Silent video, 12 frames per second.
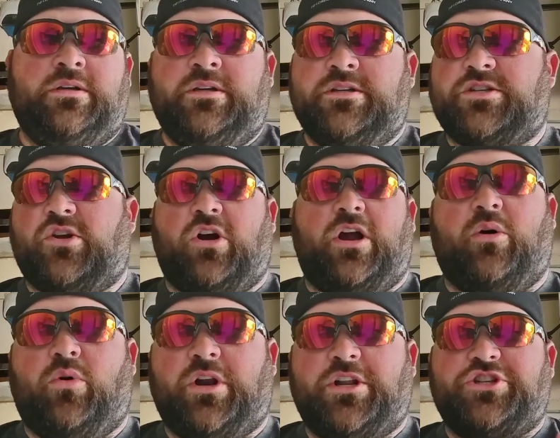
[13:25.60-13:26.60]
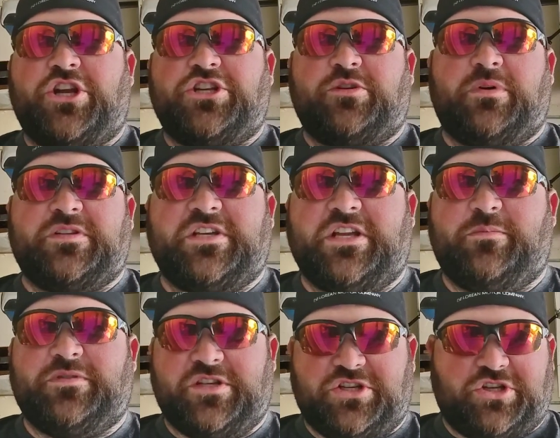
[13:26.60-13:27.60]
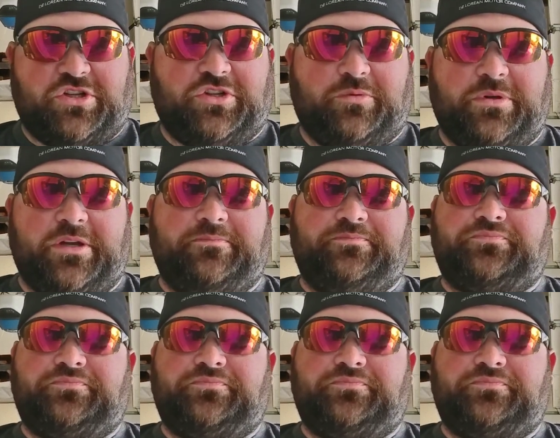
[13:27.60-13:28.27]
Sorry, I wanted to change up my seating position a little bit.